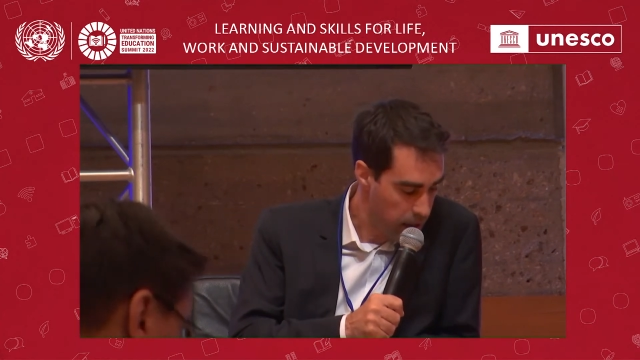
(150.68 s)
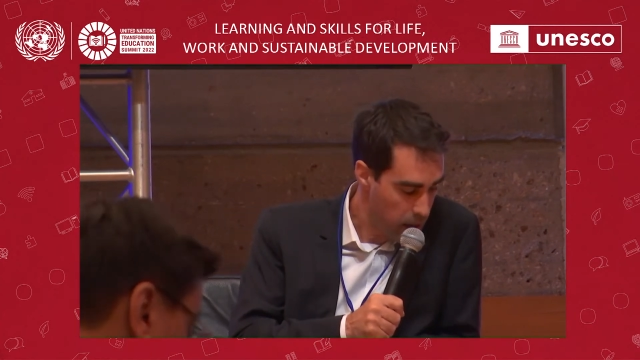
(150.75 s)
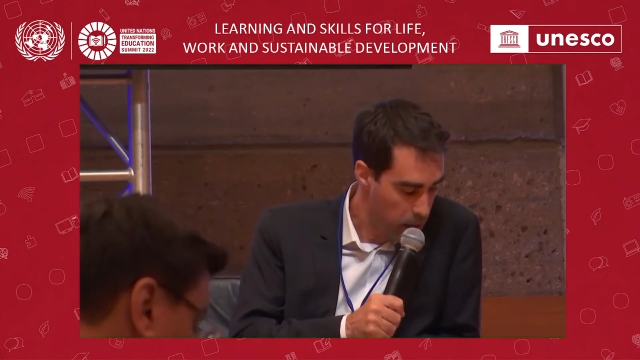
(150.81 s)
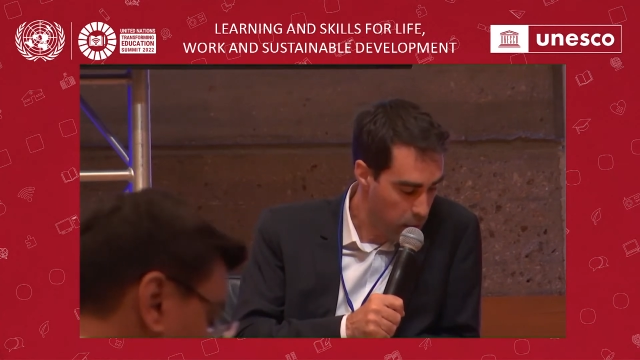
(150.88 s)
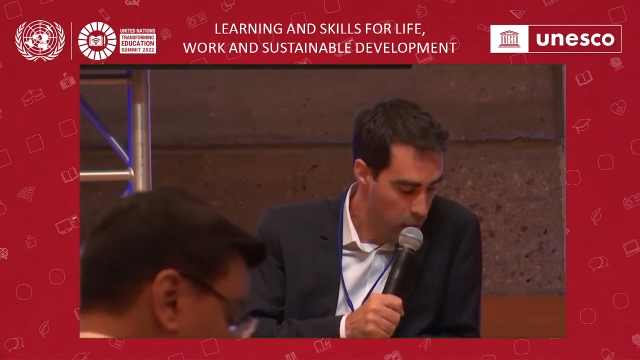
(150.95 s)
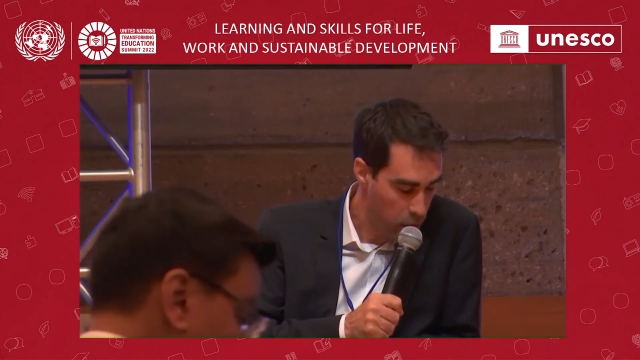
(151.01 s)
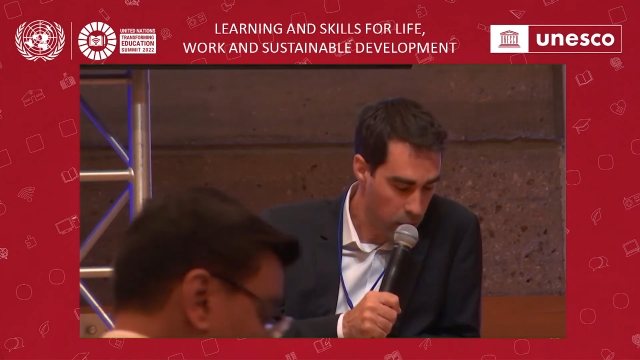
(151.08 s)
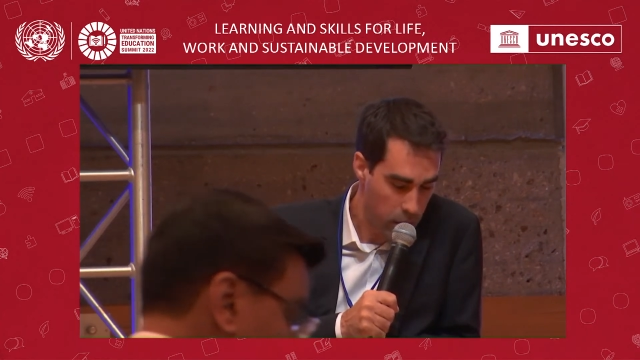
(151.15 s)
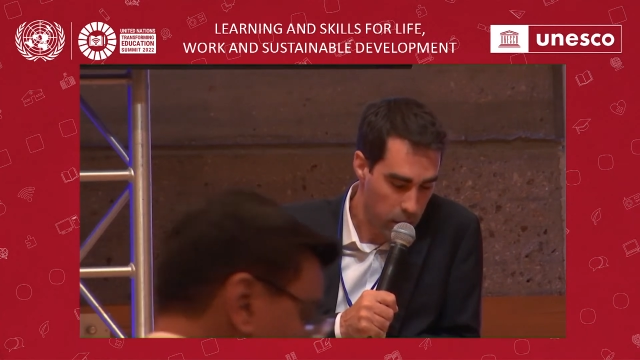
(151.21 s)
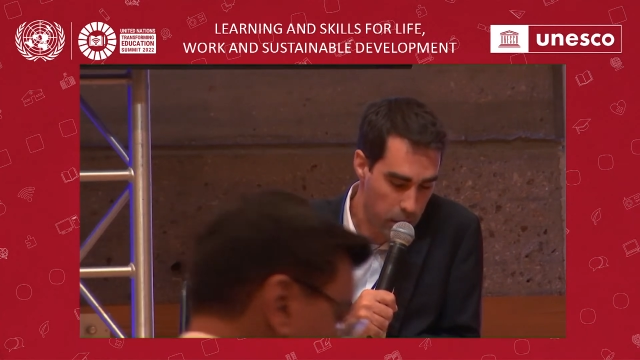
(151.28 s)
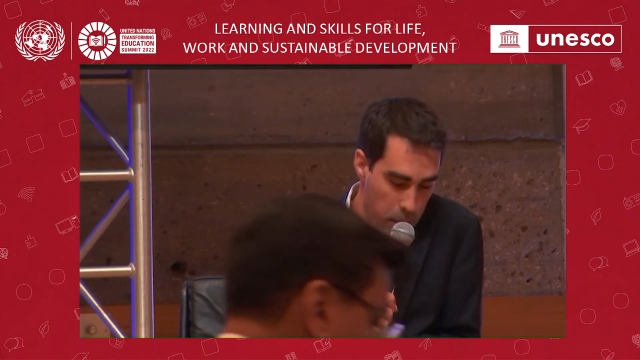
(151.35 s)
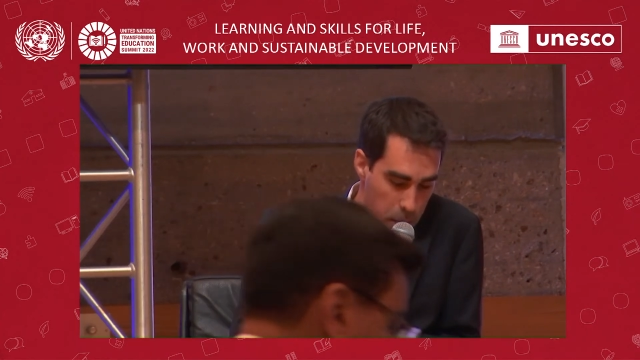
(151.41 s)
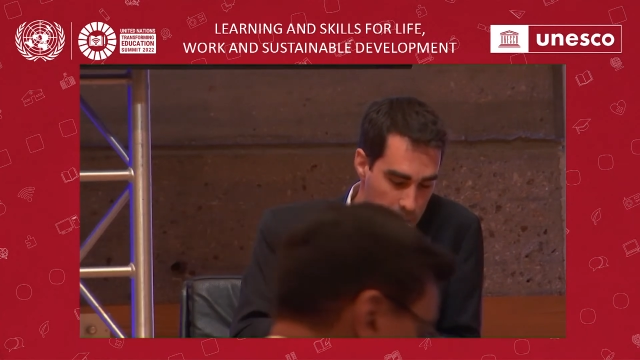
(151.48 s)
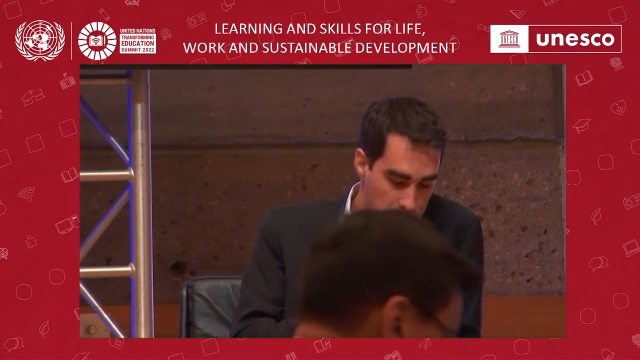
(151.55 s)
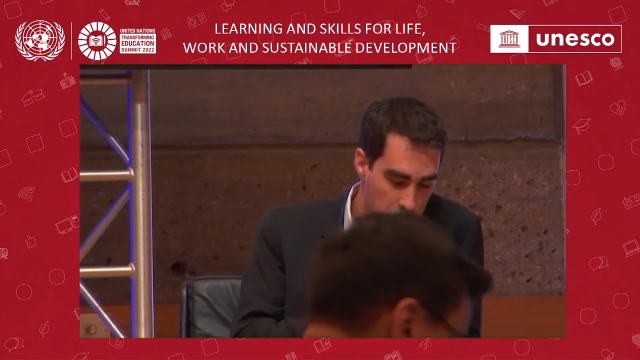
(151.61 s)
to
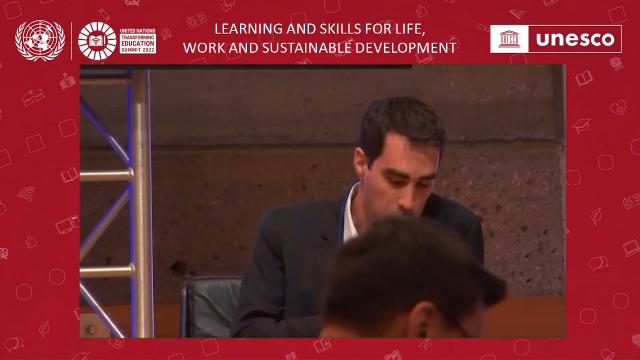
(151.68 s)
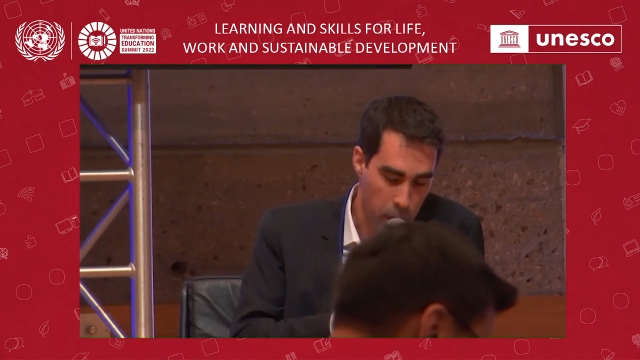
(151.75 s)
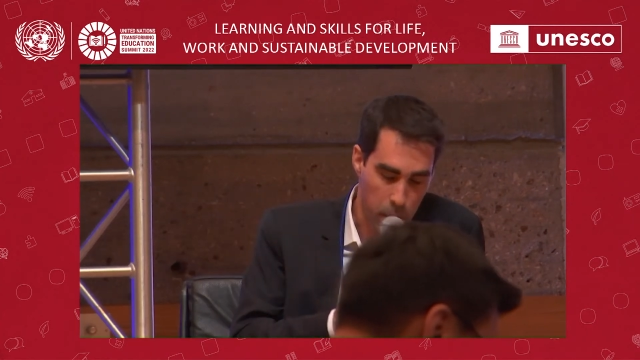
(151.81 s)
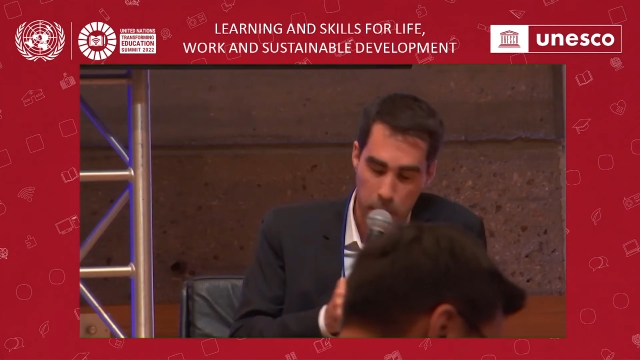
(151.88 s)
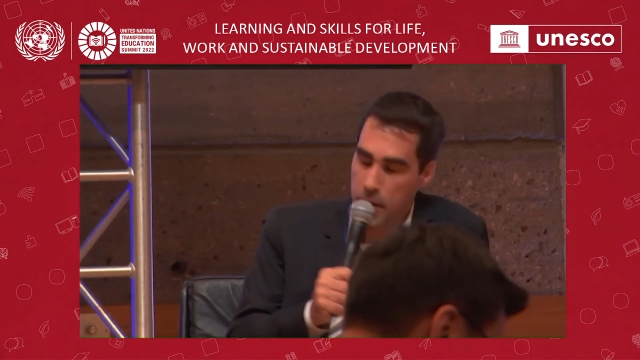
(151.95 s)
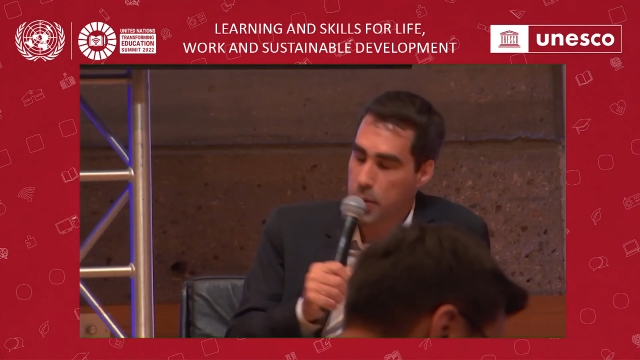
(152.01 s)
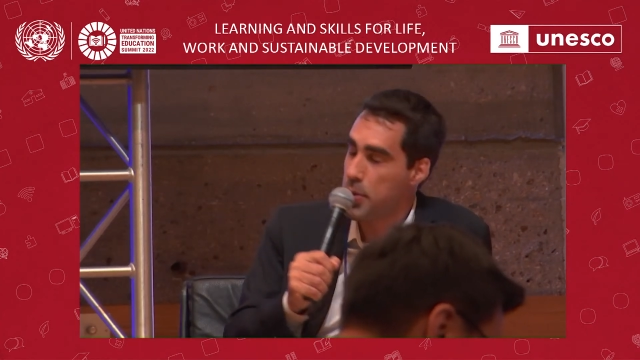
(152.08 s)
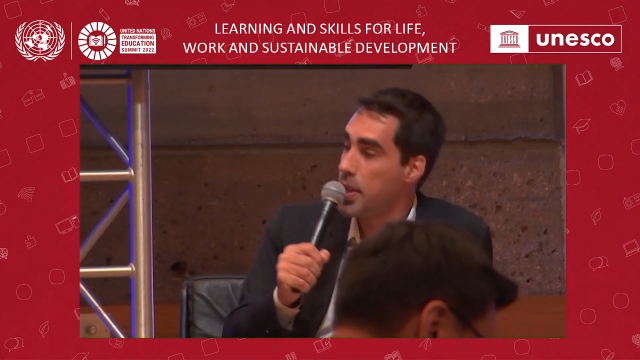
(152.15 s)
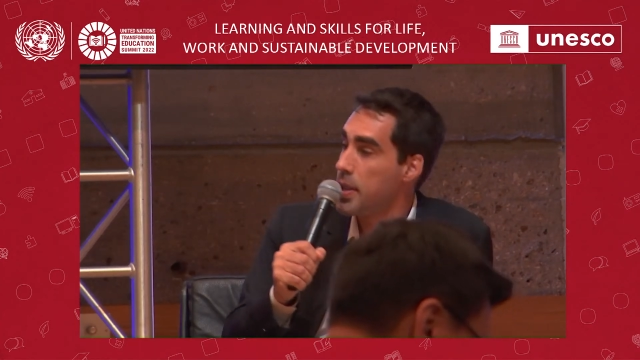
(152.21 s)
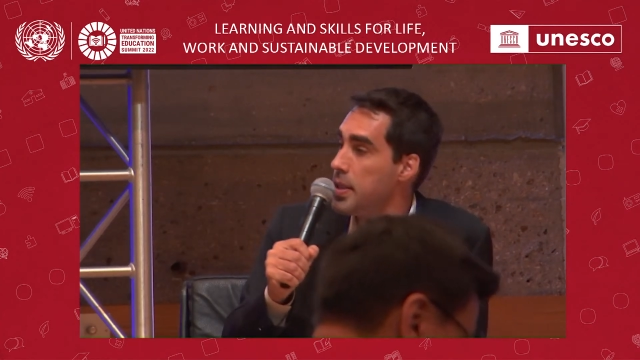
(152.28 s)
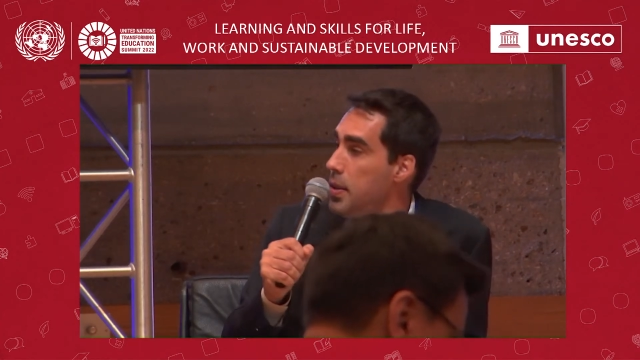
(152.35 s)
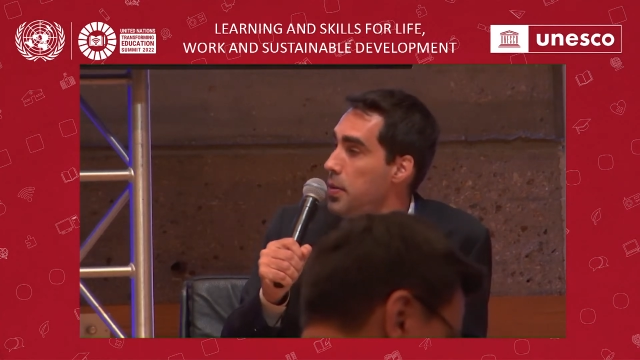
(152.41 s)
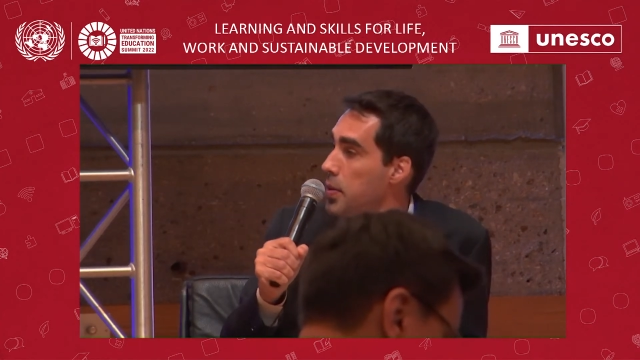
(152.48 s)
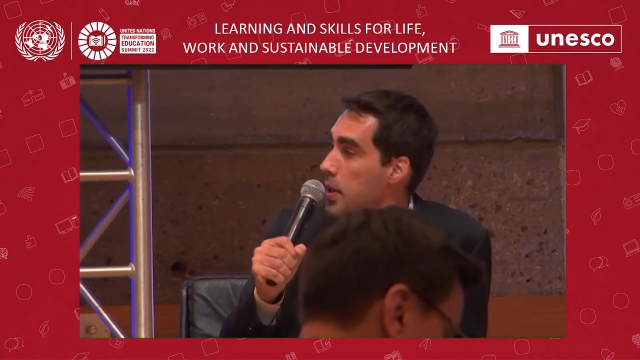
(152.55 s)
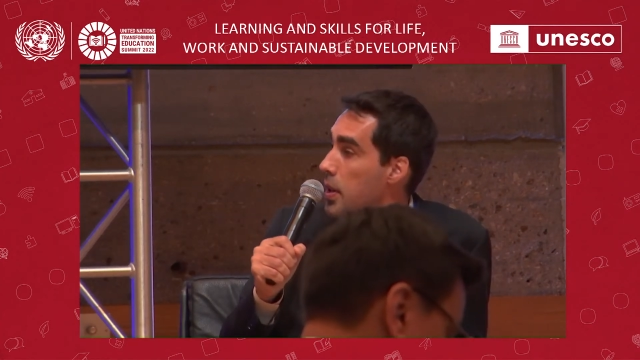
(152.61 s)
self-teach, to
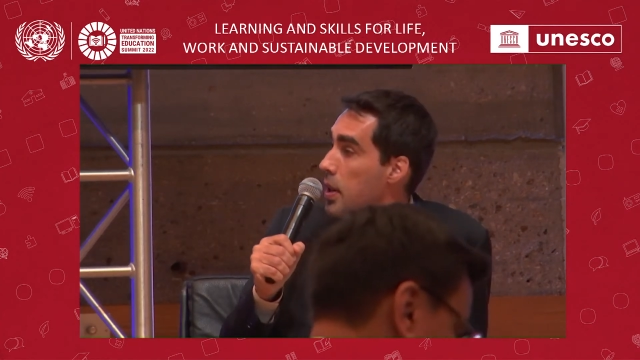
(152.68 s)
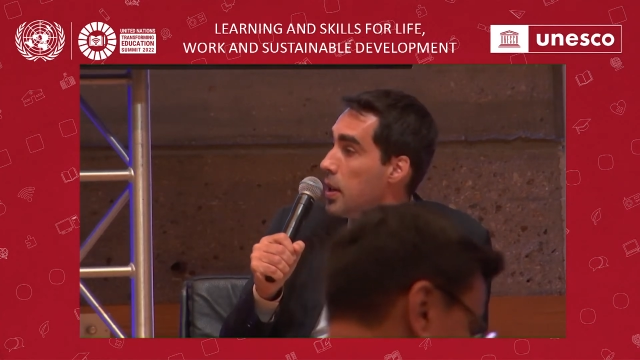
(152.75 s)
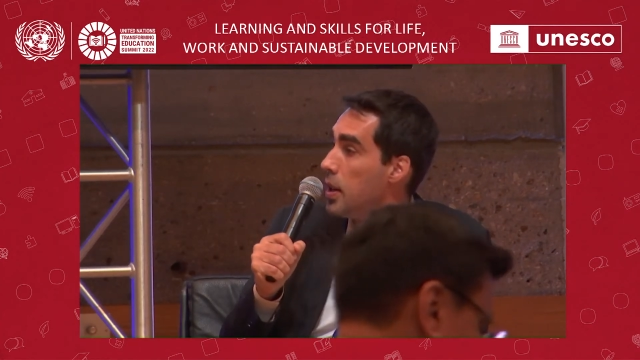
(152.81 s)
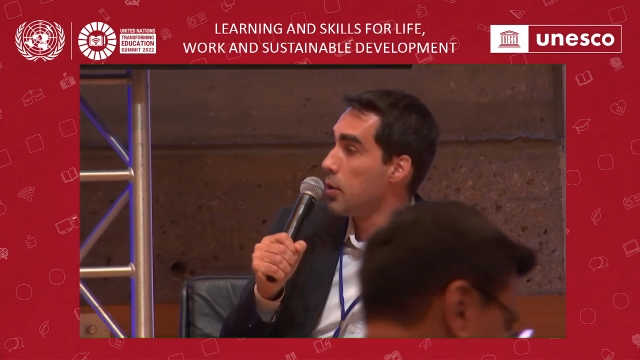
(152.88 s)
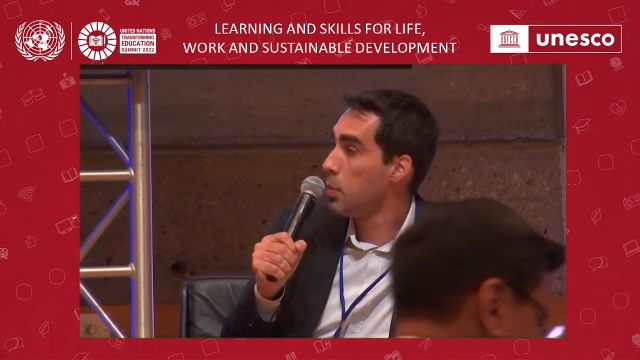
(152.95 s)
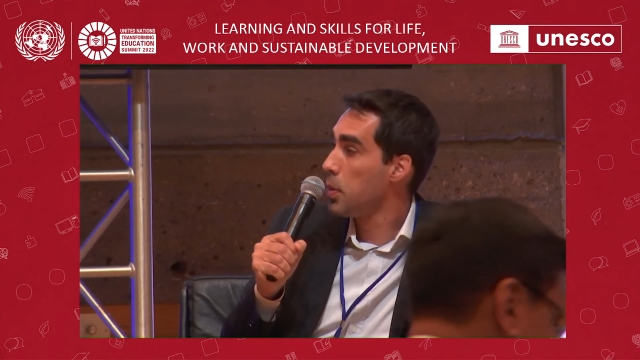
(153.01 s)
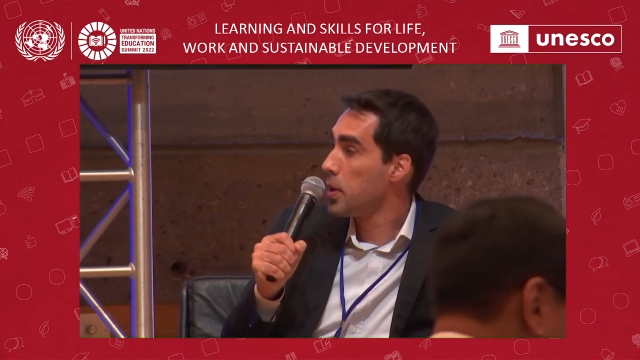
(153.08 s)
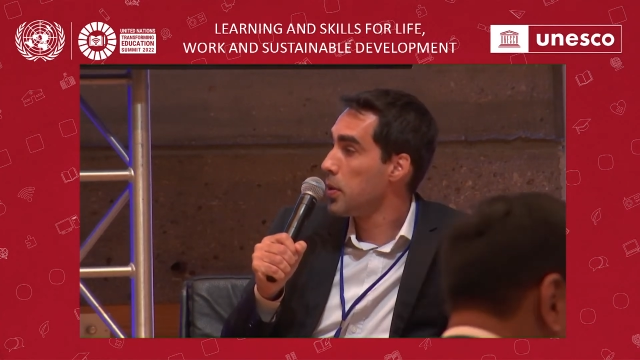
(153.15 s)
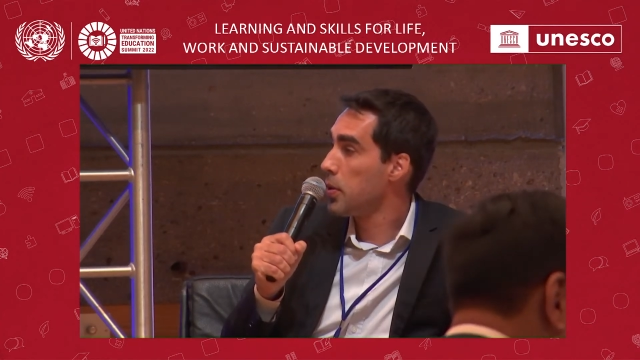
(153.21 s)
self-learn.